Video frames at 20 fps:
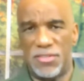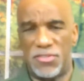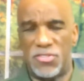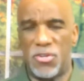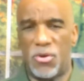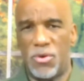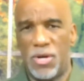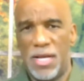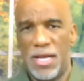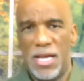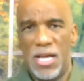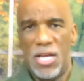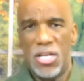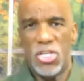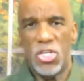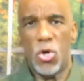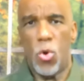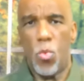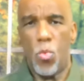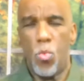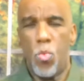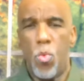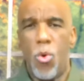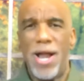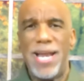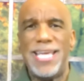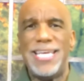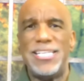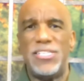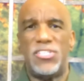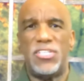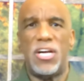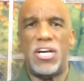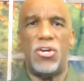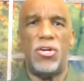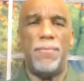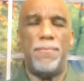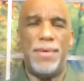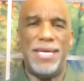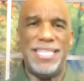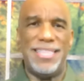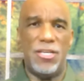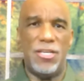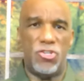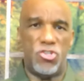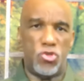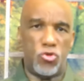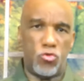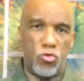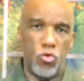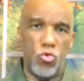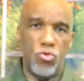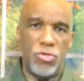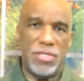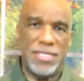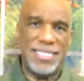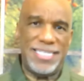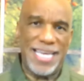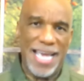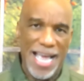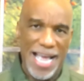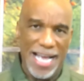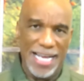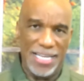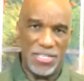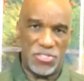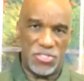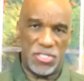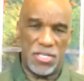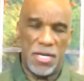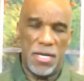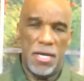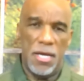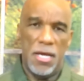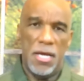So, you know, what is going to be the true test